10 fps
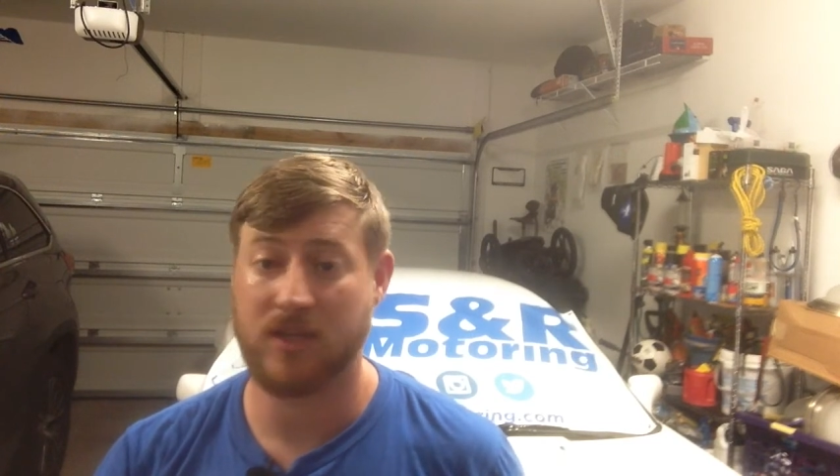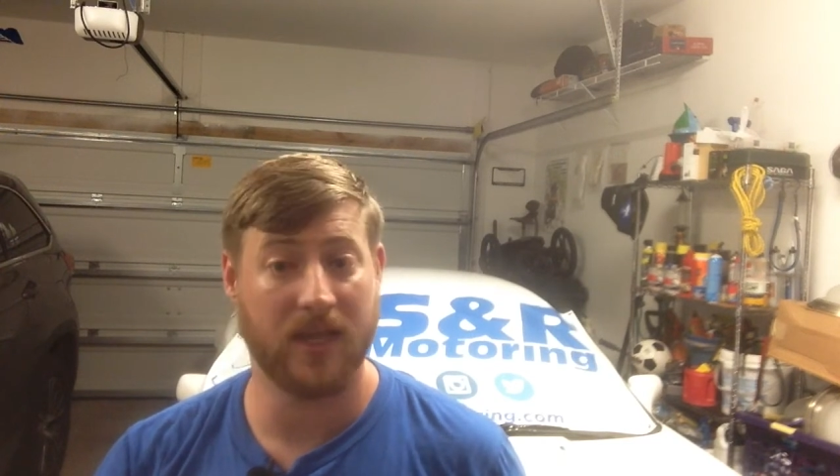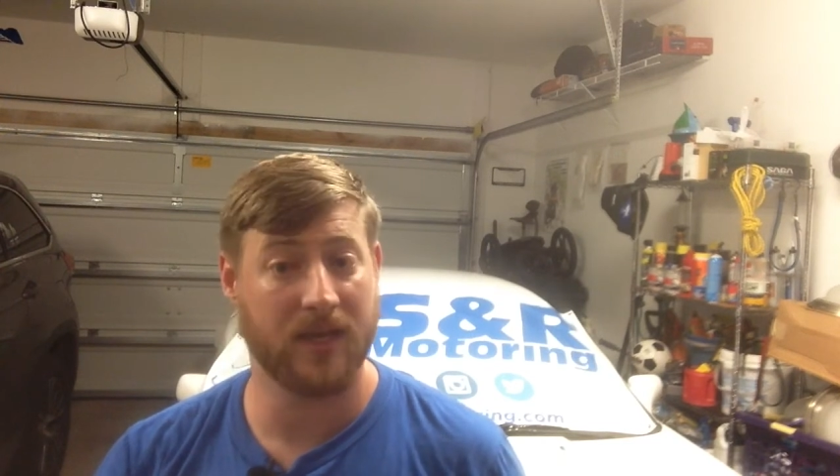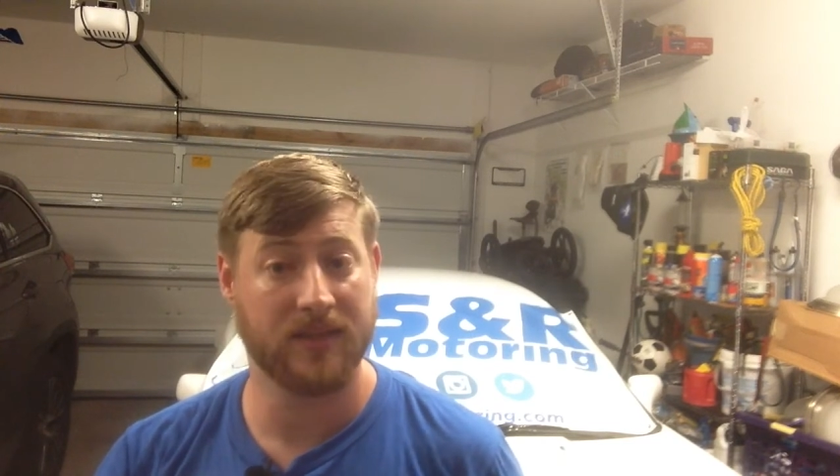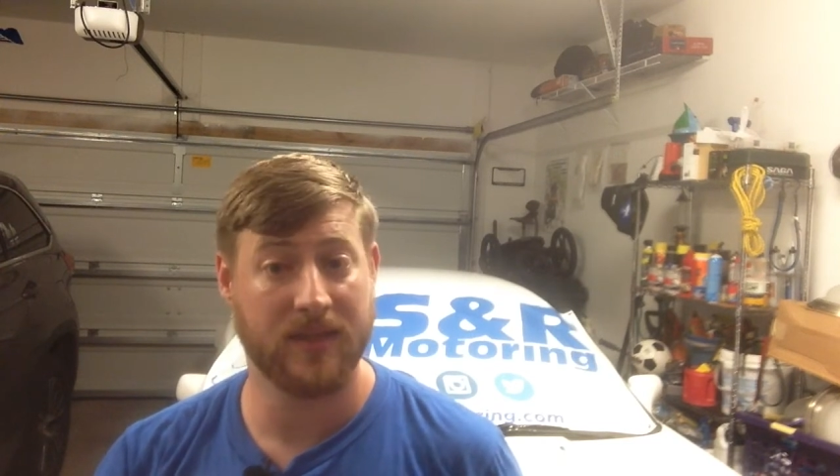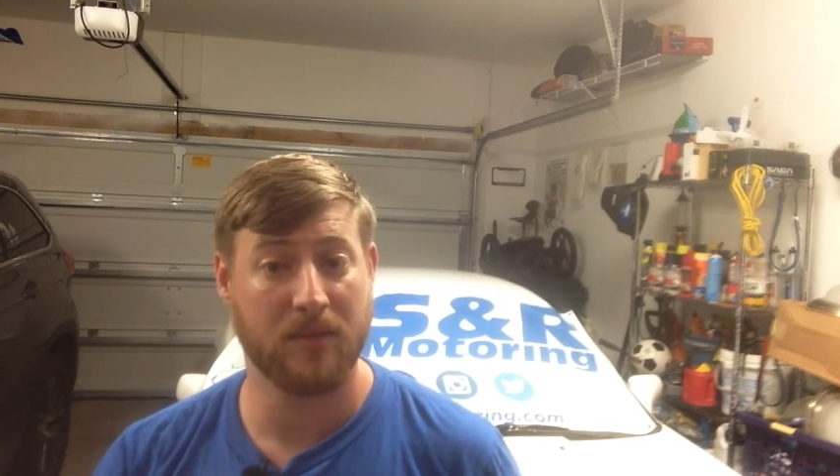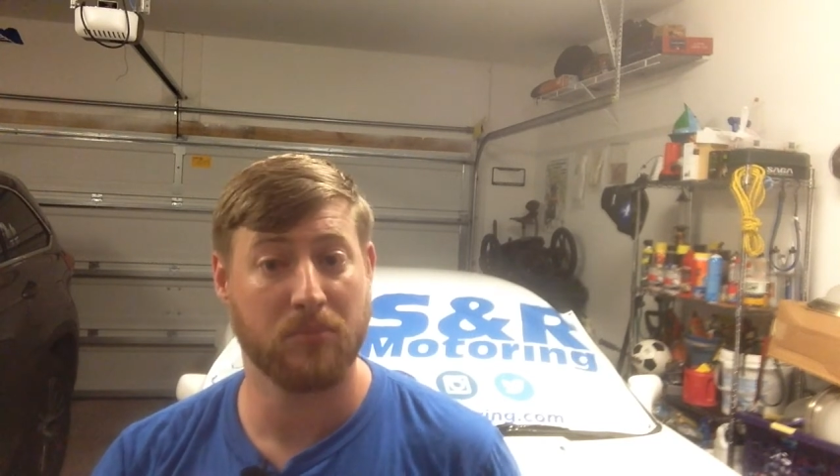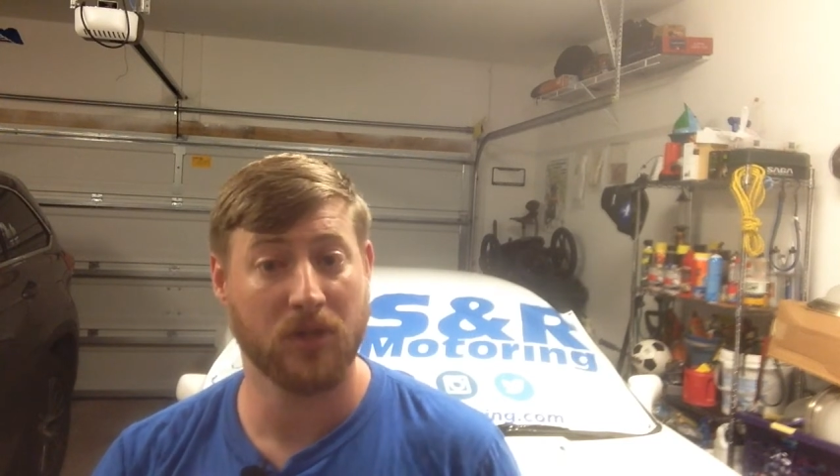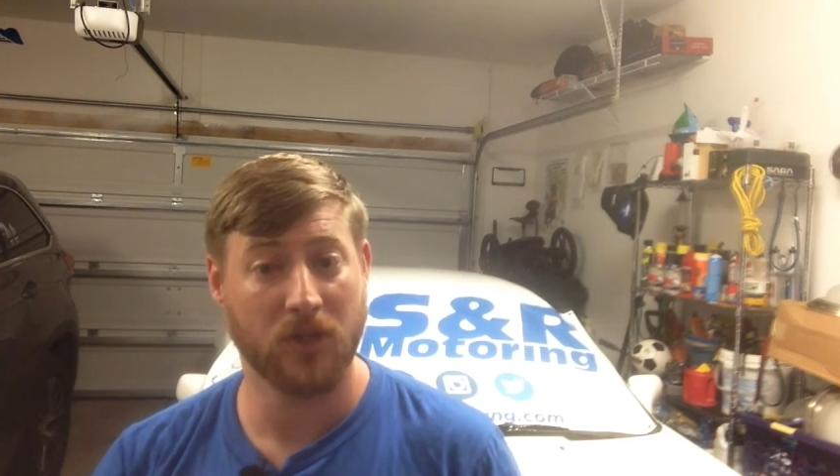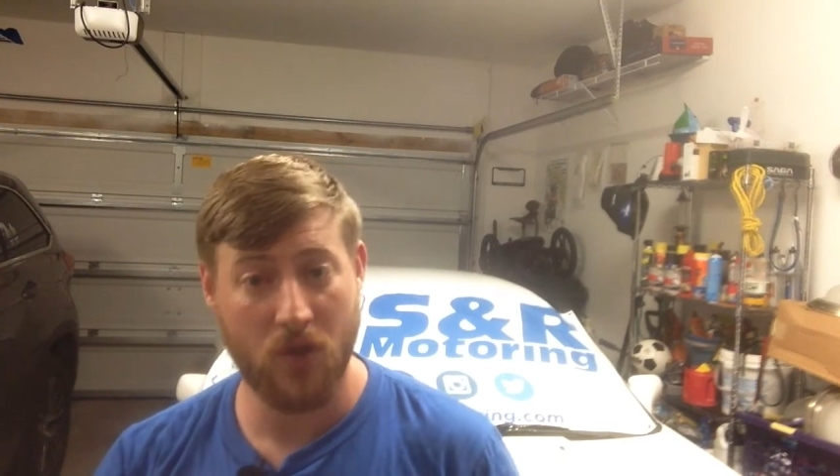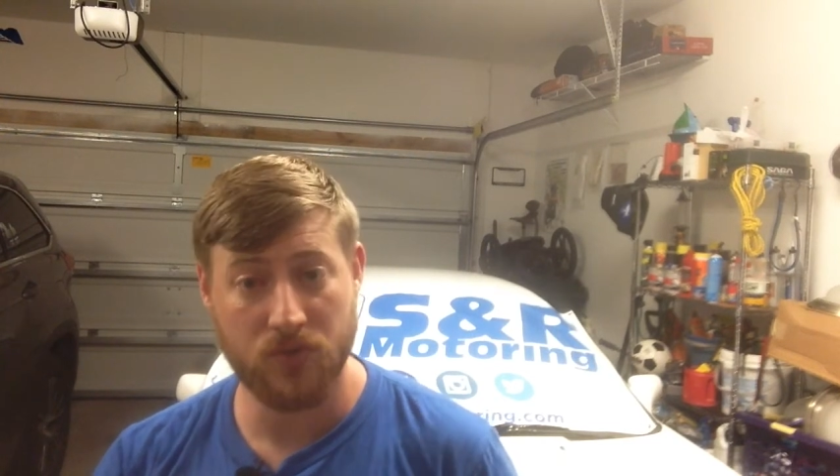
Anything below